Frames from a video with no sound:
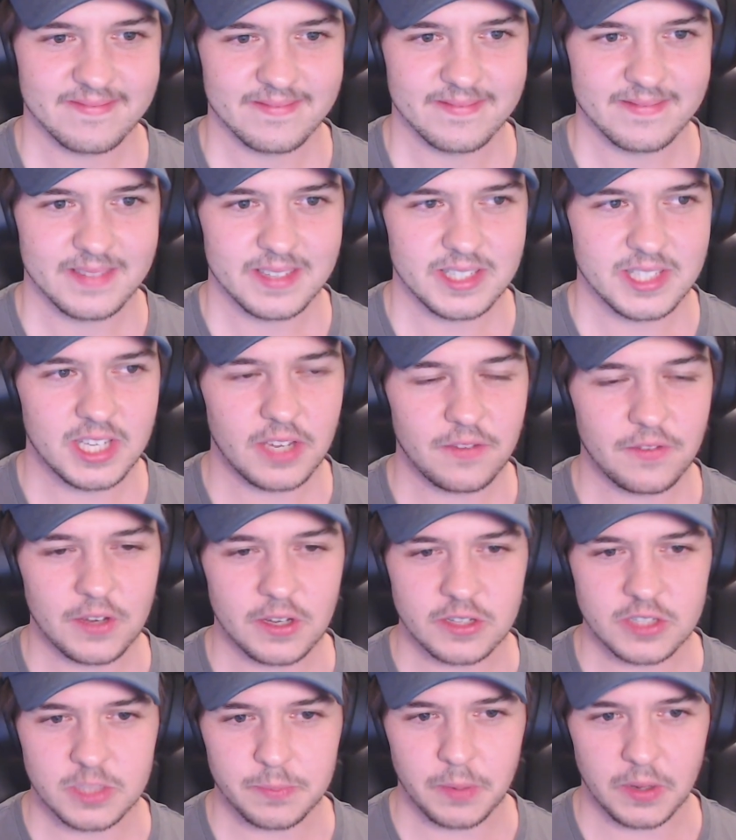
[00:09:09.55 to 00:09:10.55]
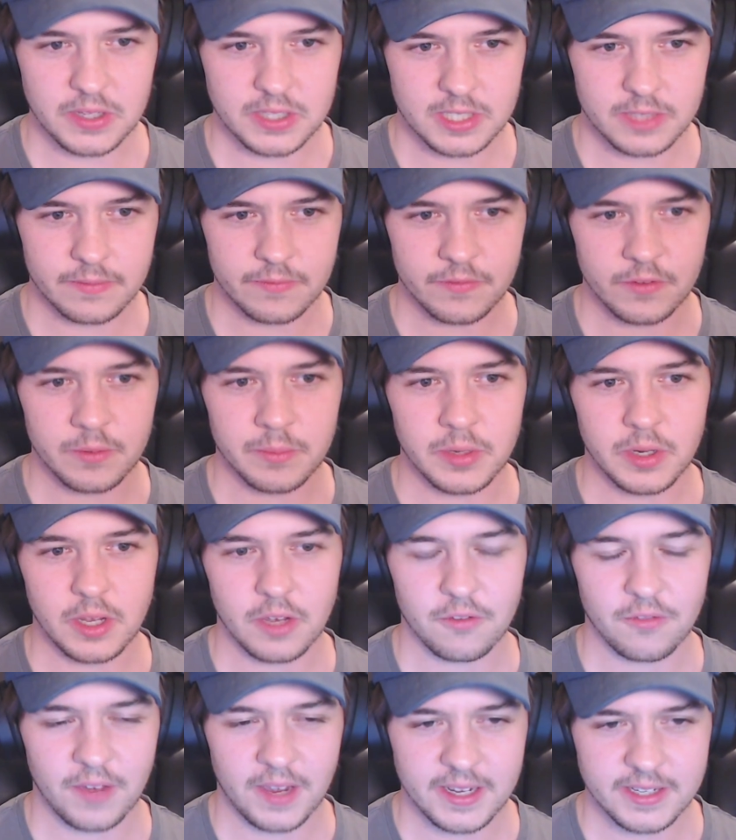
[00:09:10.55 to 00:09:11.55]
See if you can spot some
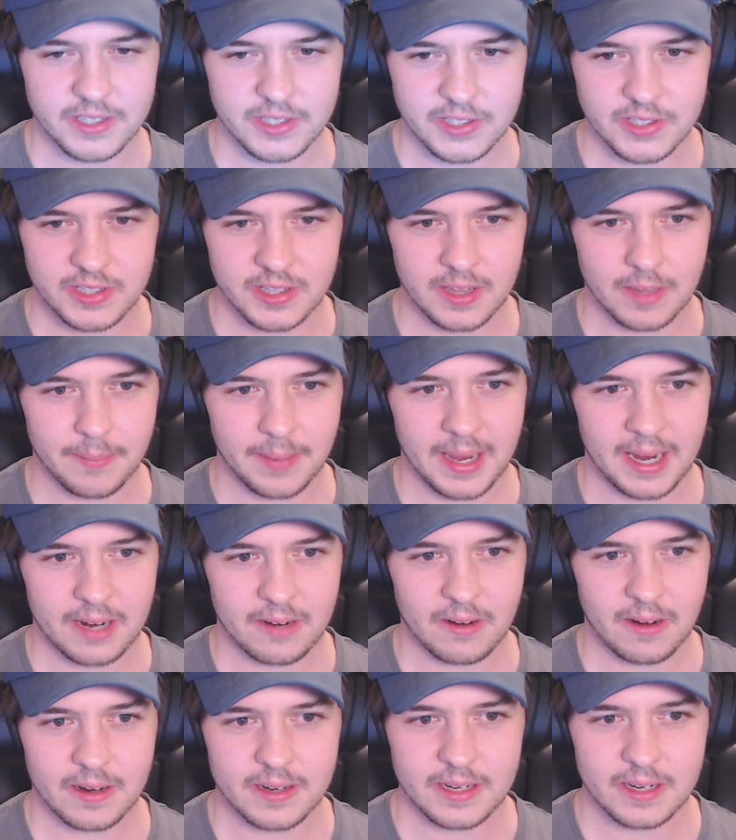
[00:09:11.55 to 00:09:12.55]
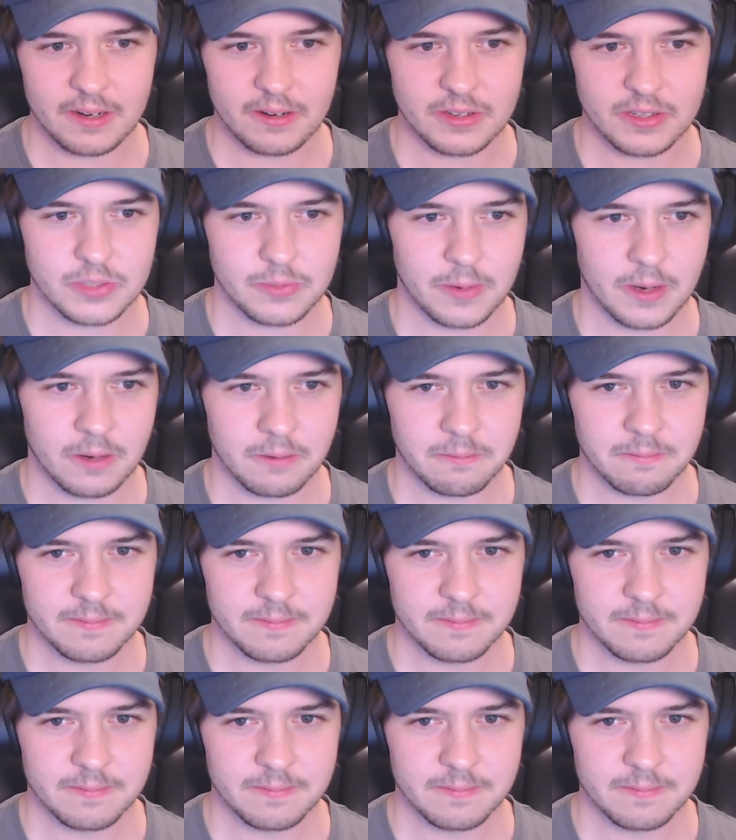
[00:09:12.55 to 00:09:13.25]
familiar faces in the background here as well.